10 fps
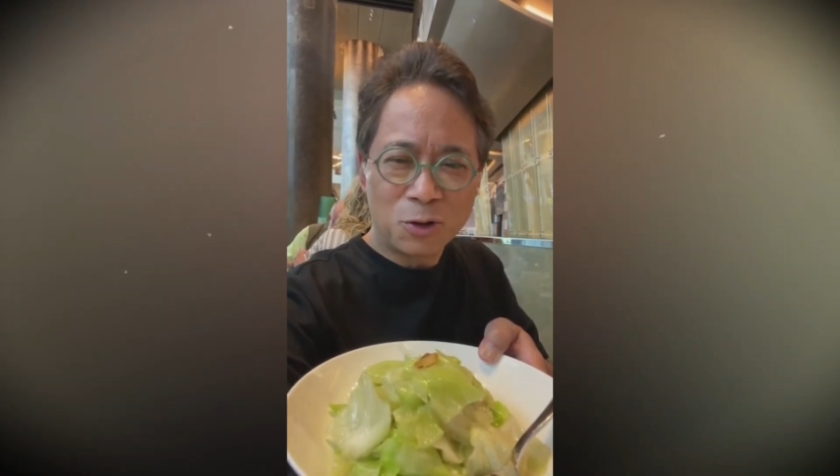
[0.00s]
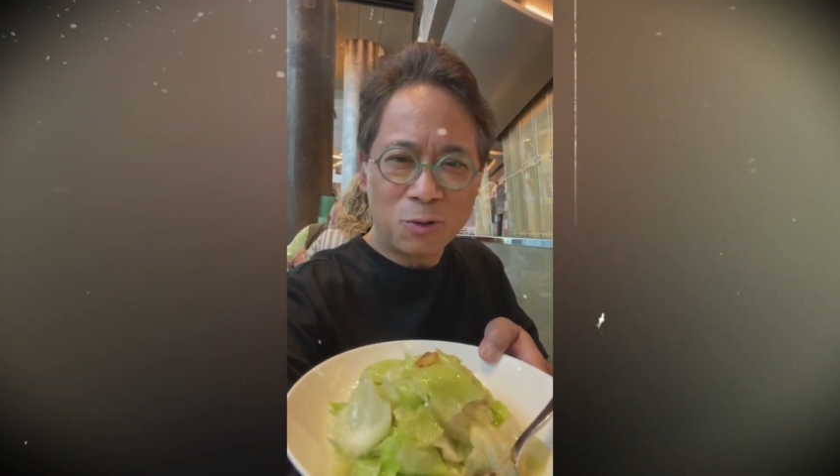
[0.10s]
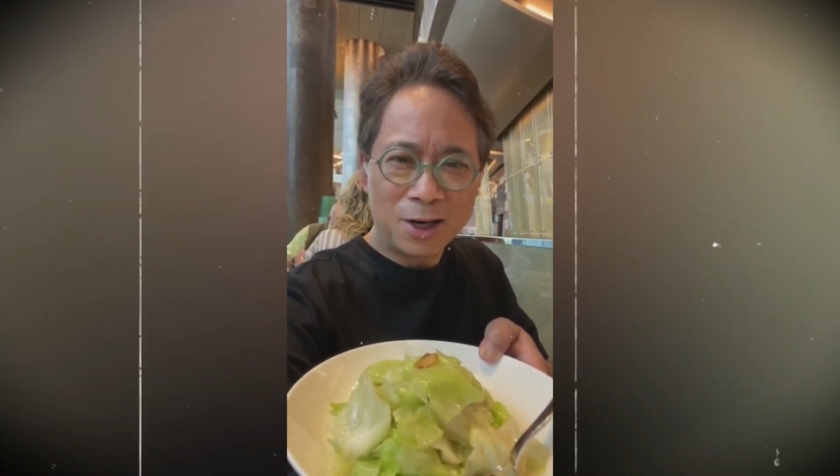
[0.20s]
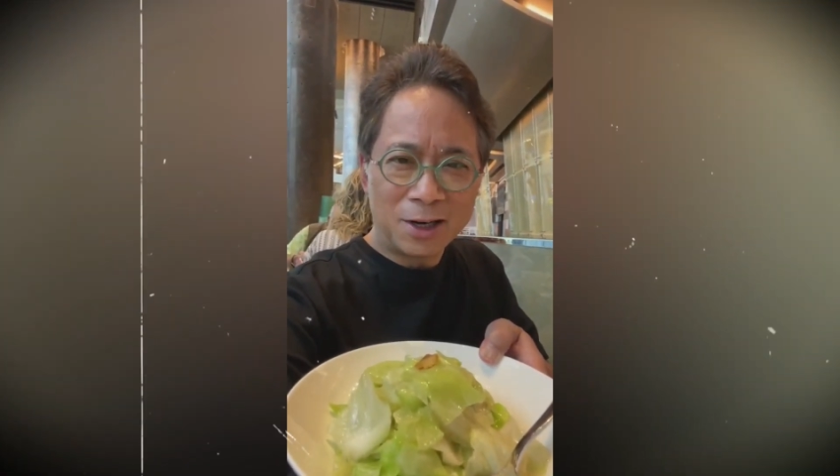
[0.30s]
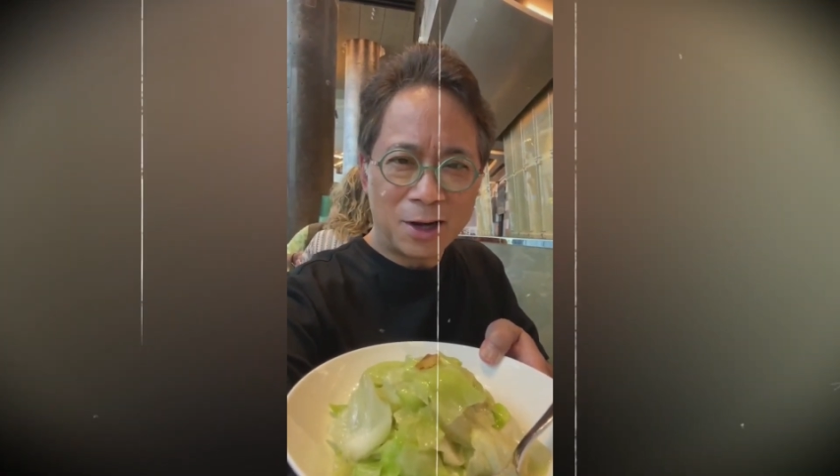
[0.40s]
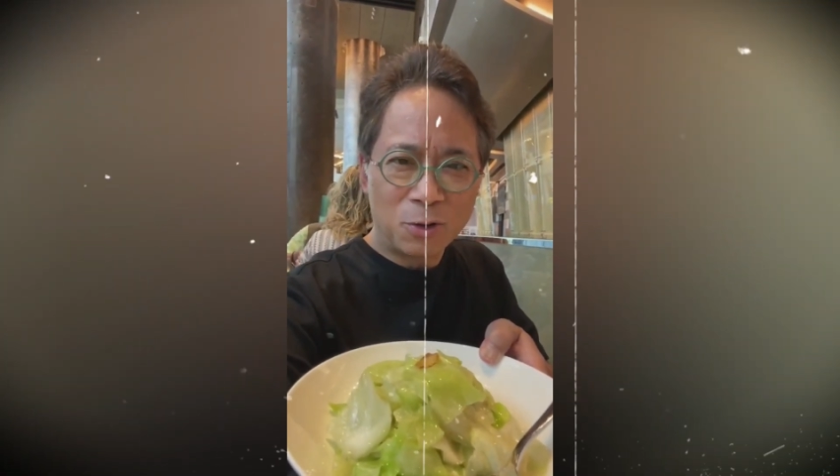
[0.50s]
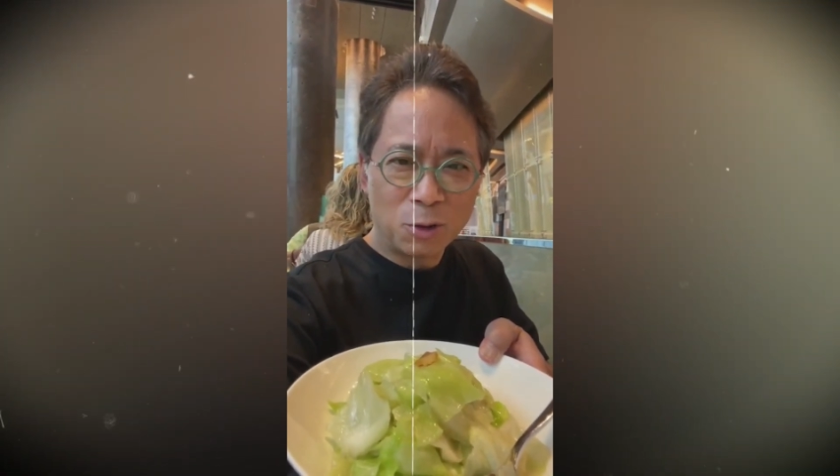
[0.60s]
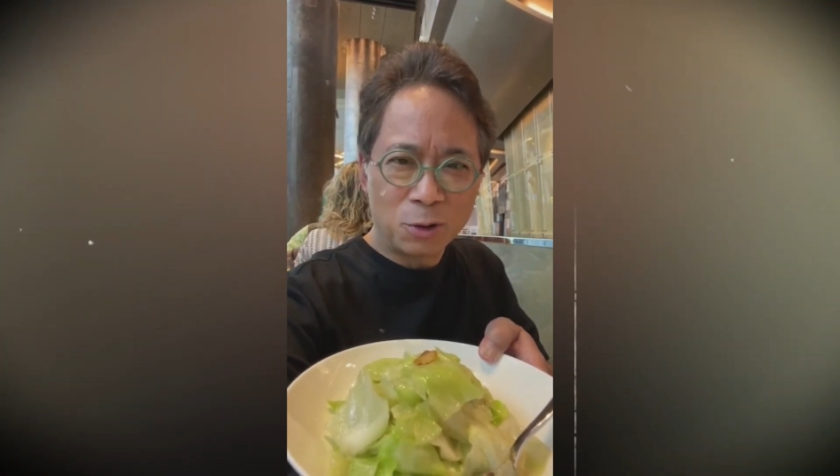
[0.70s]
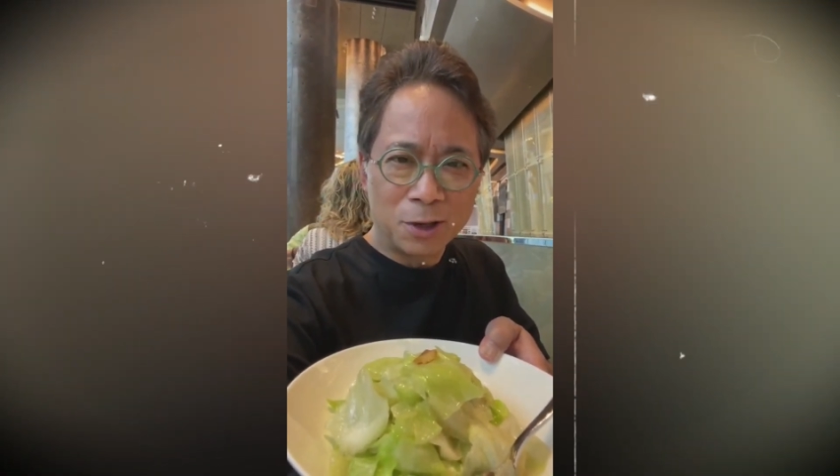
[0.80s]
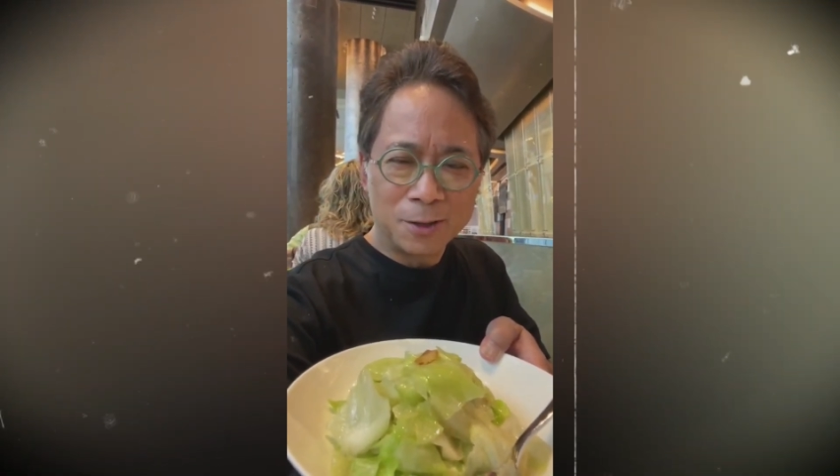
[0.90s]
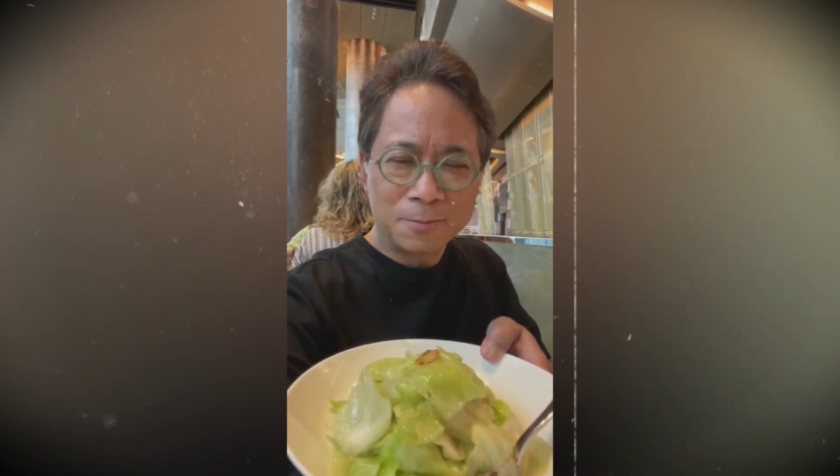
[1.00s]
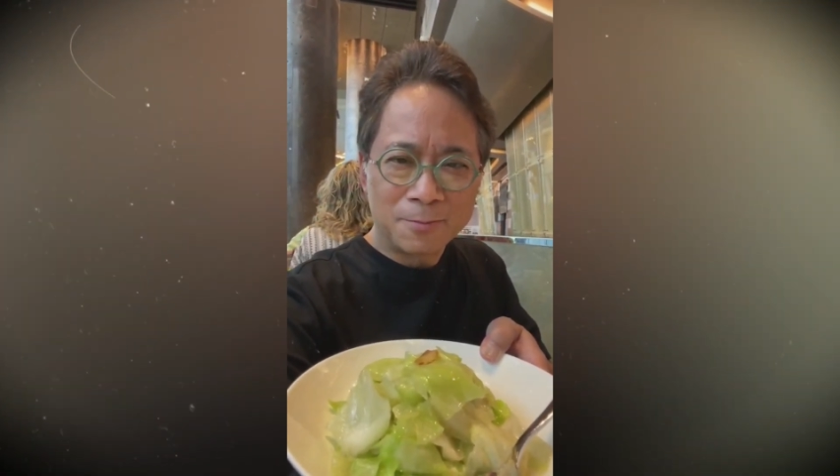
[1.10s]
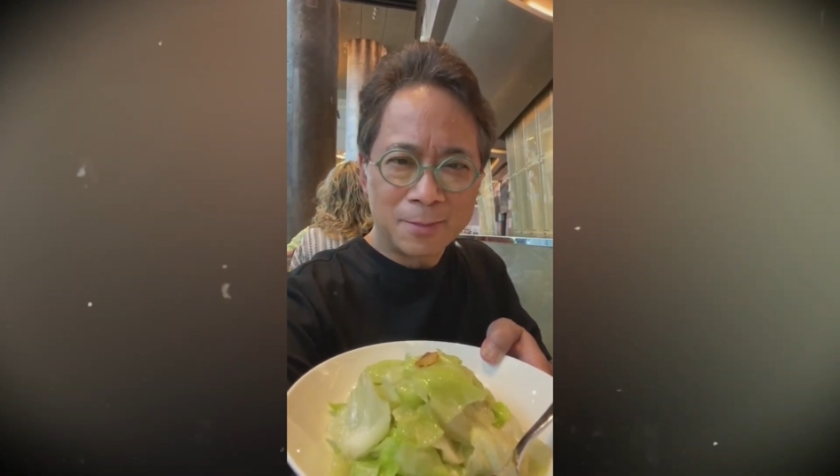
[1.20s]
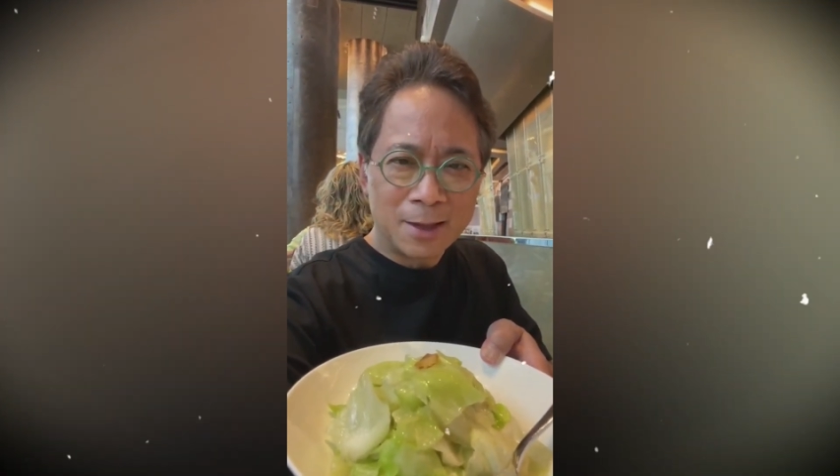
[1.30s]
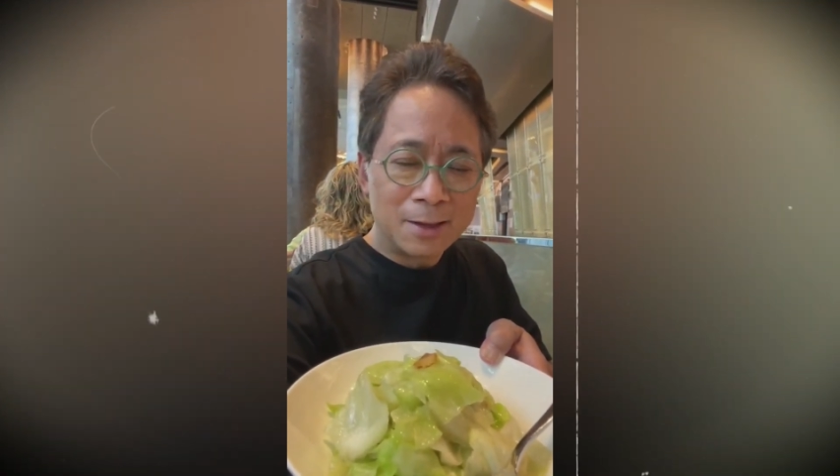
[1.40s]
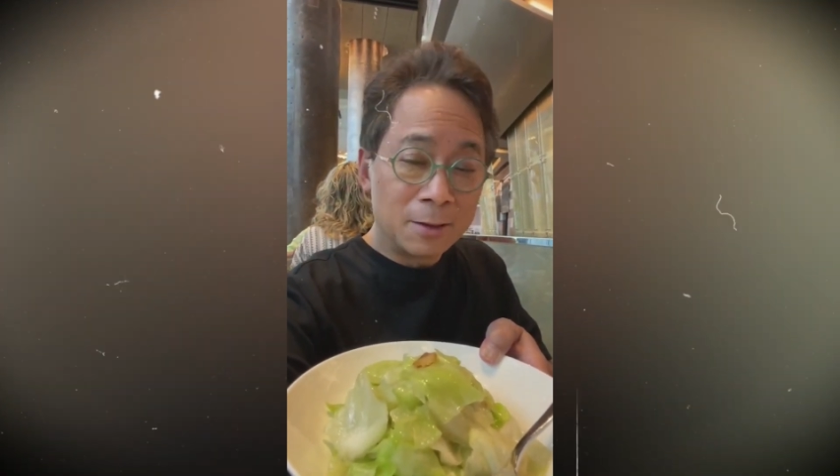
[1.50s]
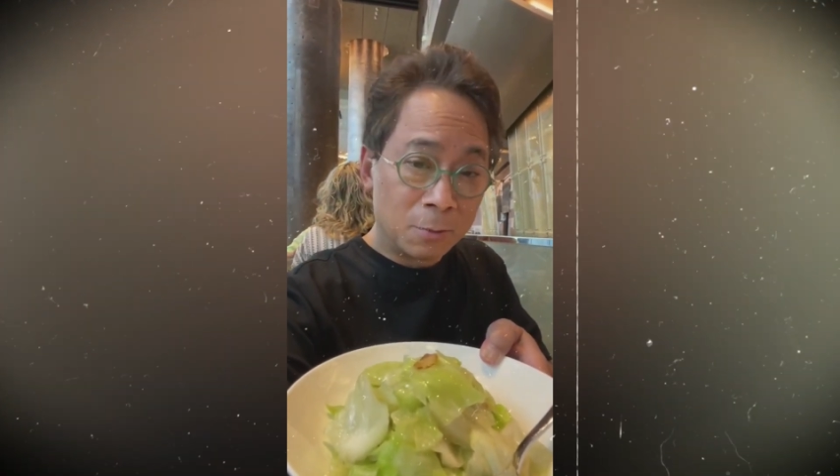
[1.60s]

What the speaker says: So why did I order it?